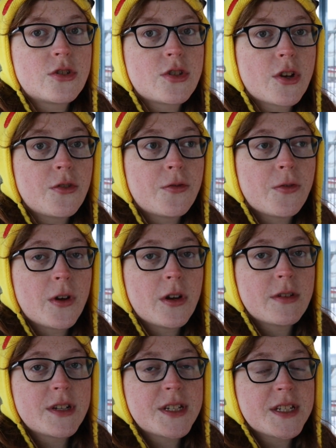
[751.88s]
So
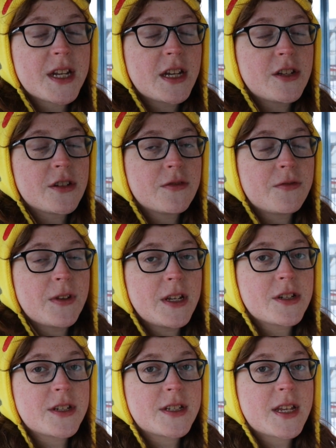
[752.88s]
far as station
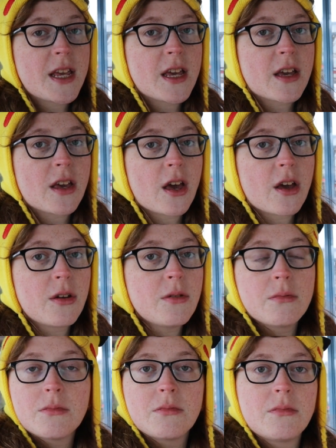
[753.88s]
features here go,
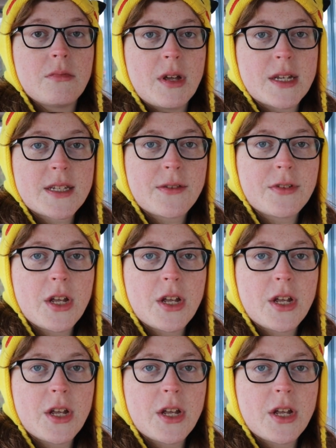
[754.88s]
let's have a